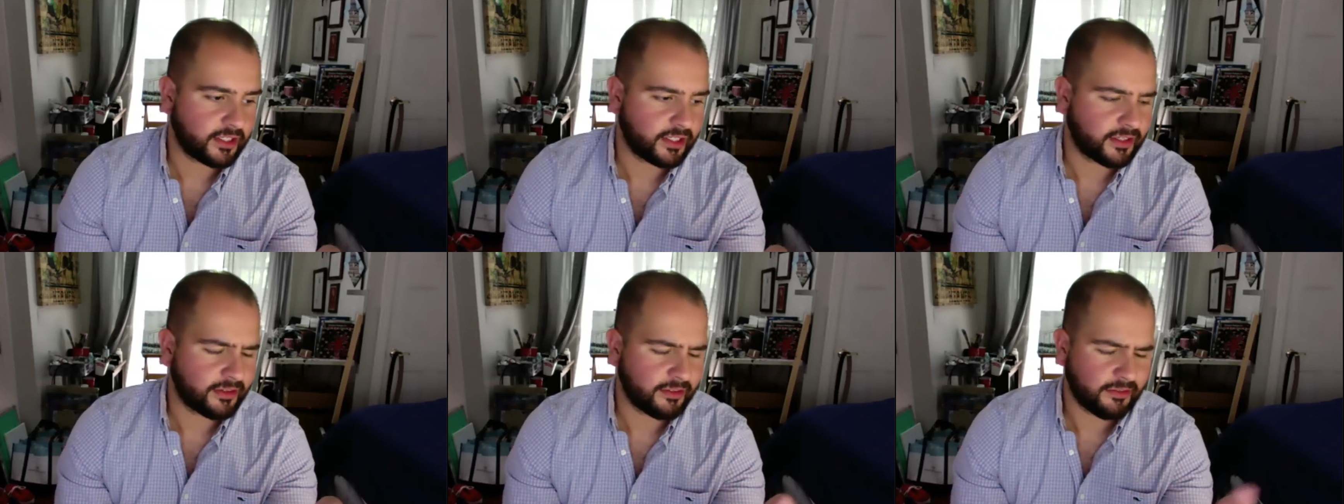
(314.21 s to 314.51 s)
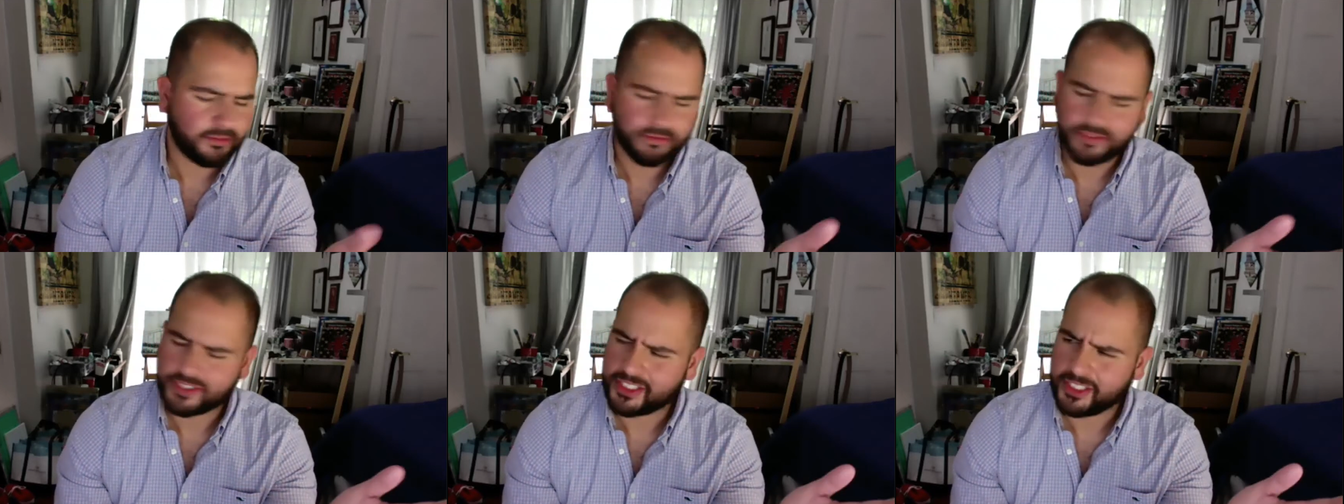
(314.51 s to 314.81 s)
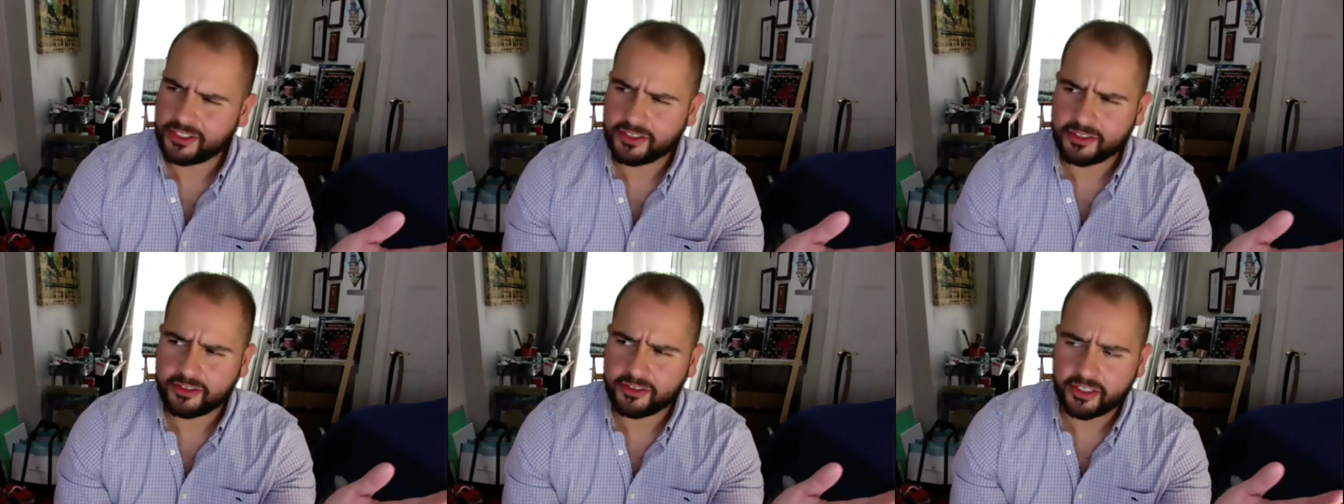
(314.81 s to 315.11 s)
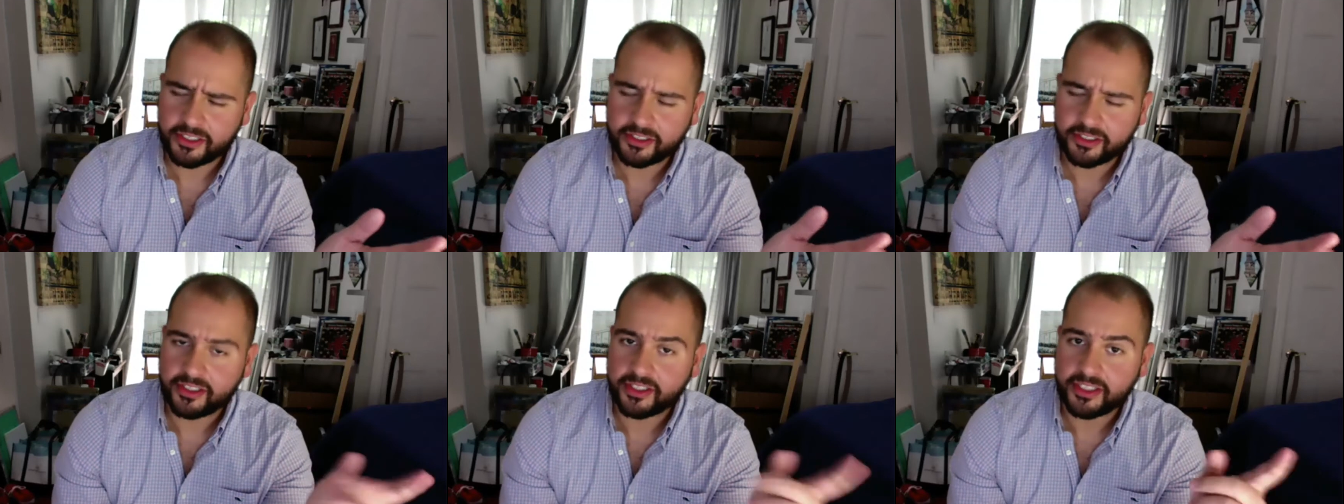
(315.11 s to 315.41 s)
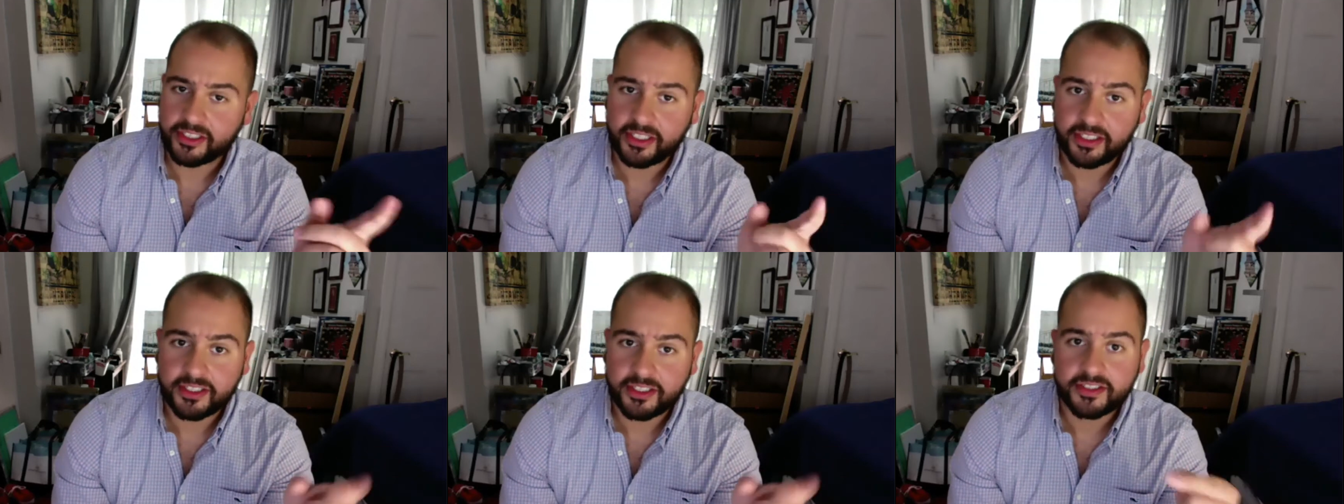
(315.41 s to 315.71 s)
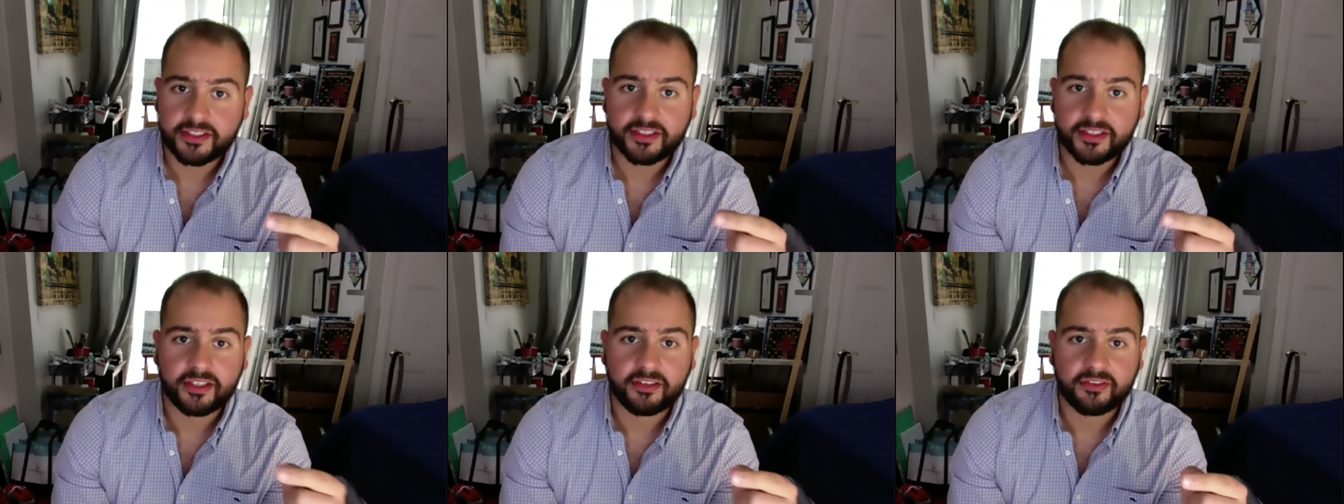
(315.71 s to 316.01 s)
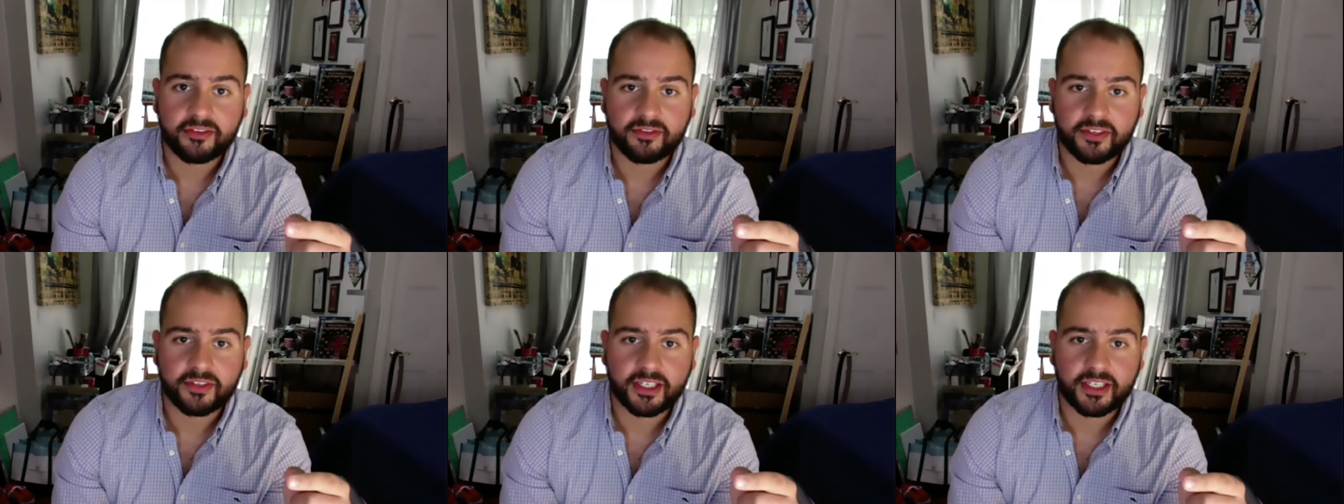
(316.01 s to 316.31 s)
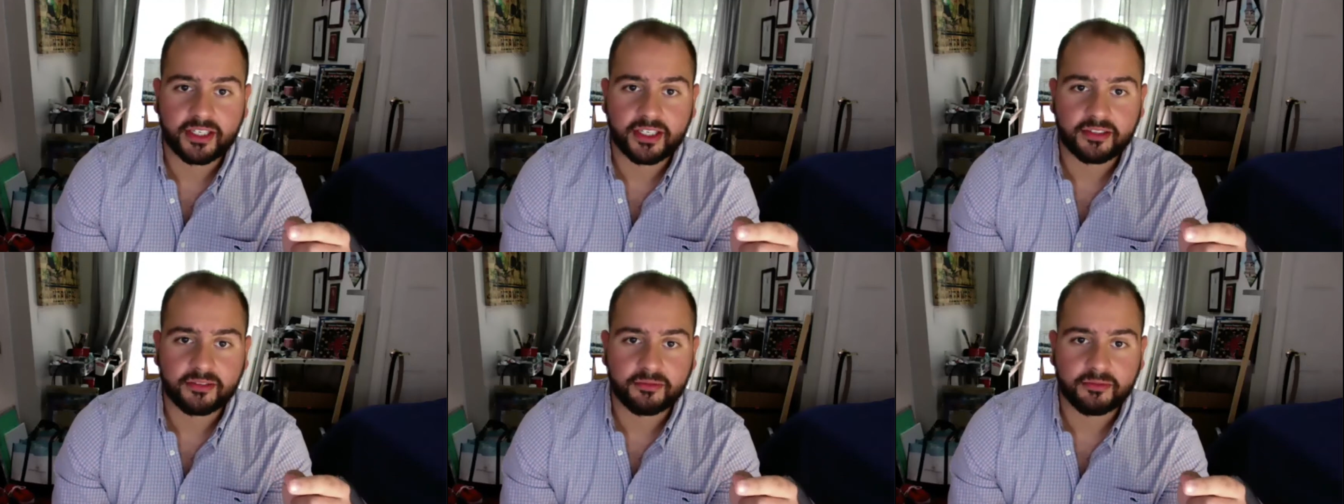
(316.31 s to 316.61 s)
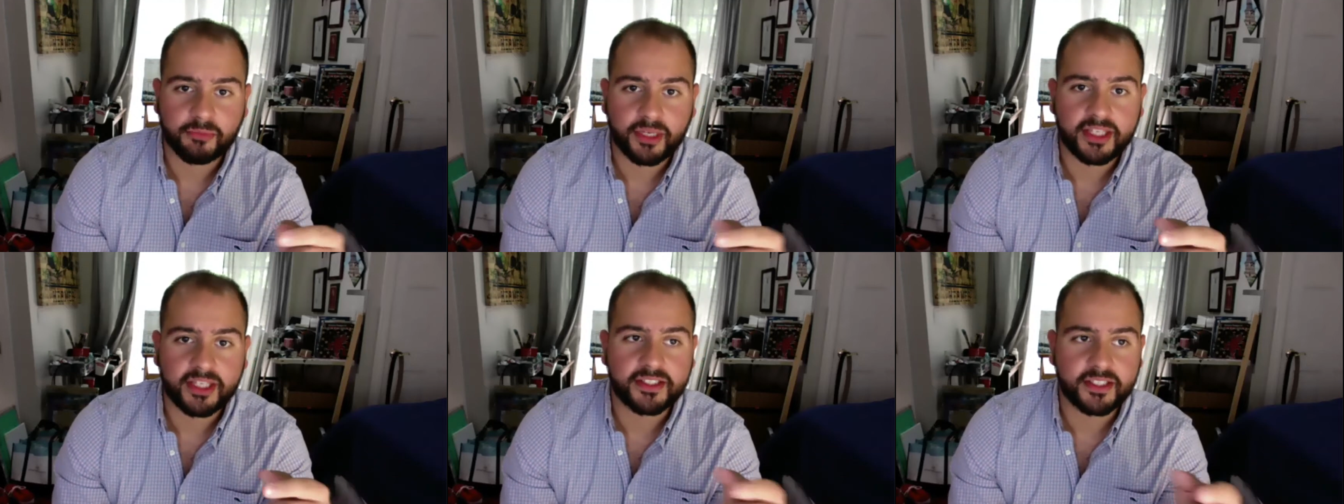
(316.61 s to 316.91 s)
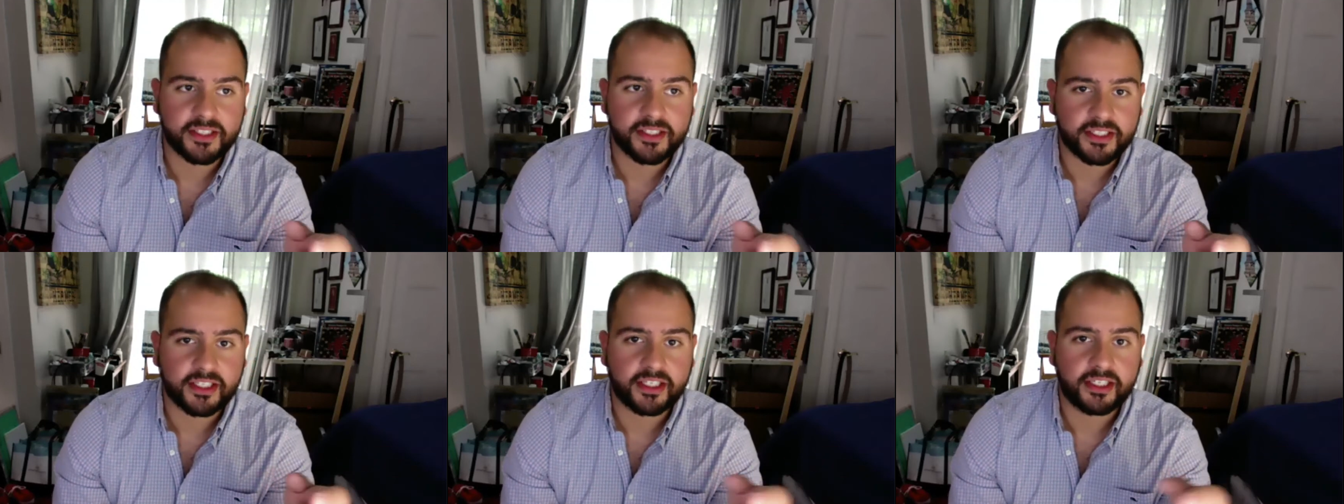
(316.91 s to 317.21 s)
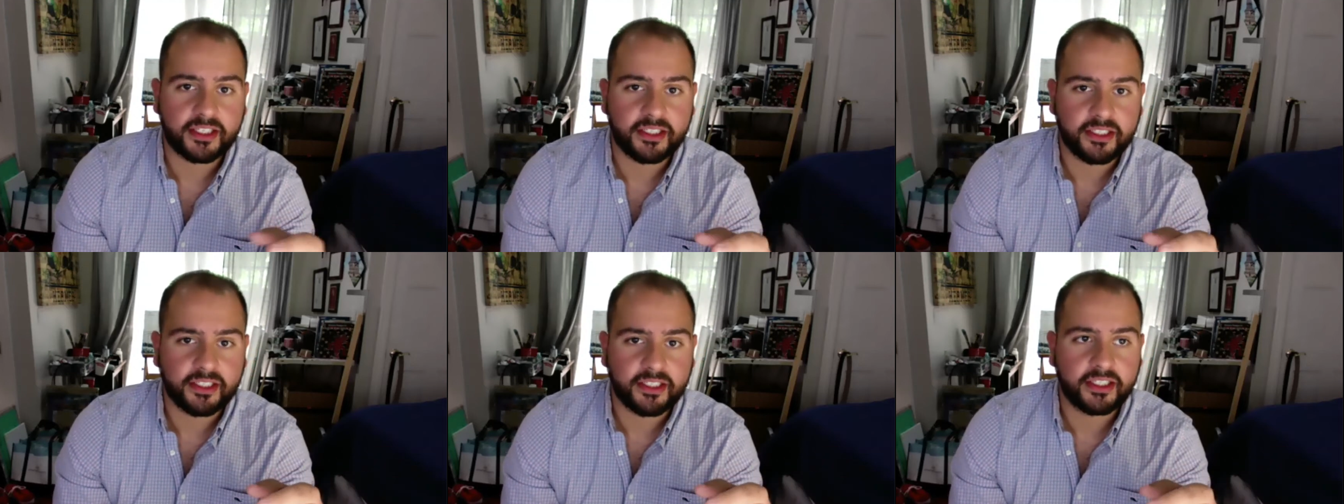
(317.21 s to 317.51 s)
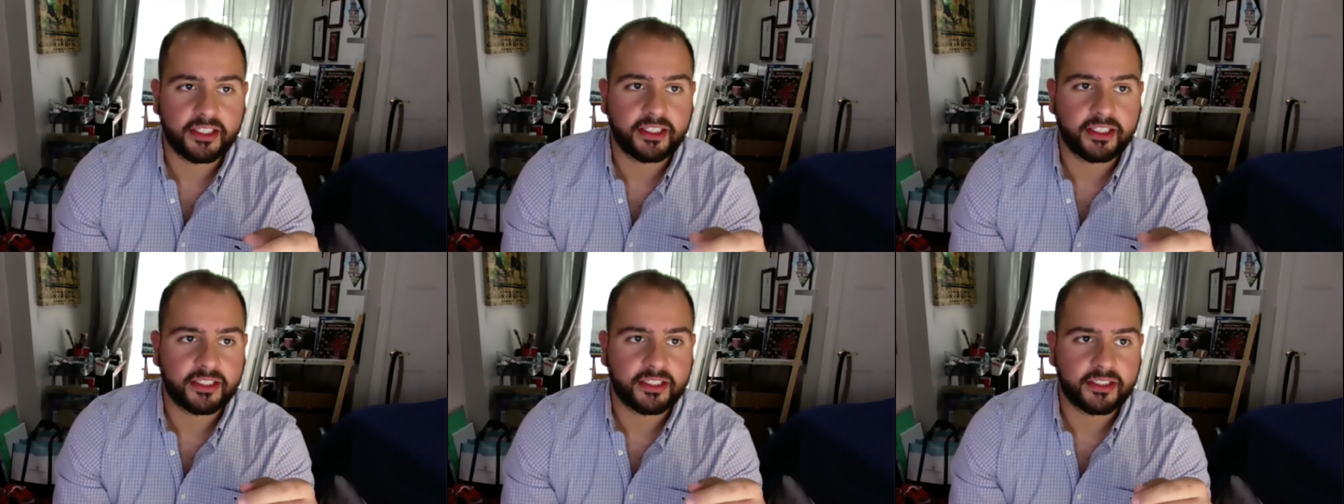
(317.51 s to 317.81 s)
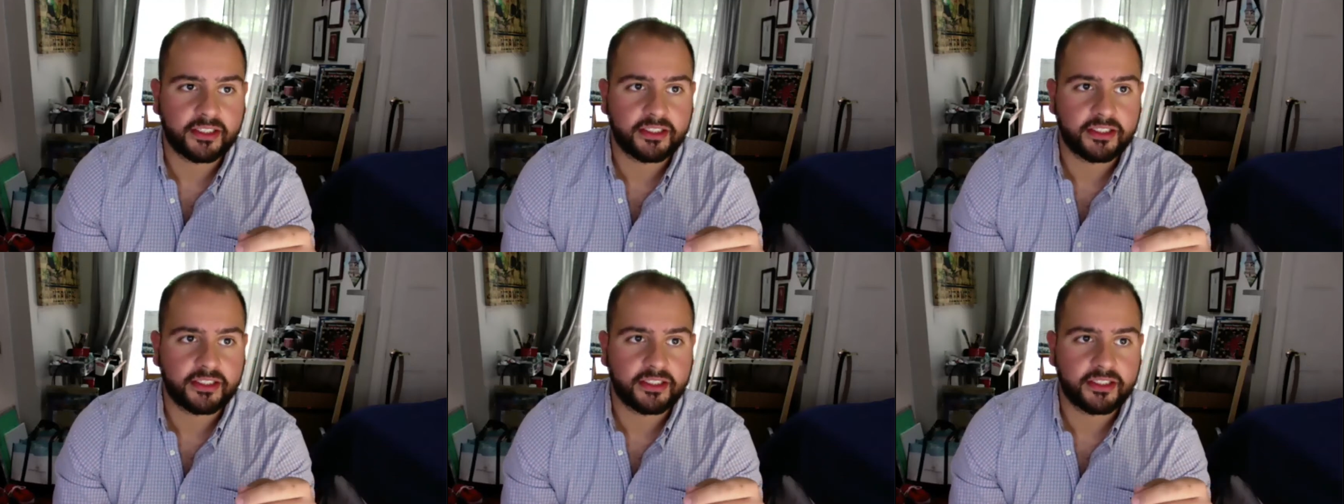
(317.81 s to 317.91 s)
senior director, I think he is, of men's design, and